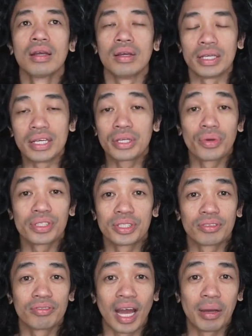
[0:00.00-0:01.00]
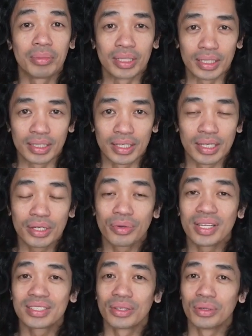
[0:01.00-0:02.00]
Increase their family,
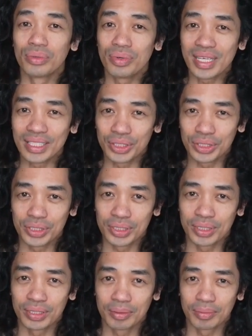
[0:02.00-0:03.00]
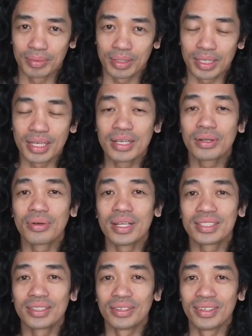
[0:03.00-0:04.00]
increase their reach,
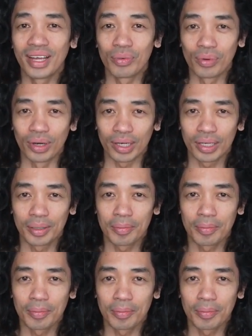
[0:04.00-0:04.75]
increase their network.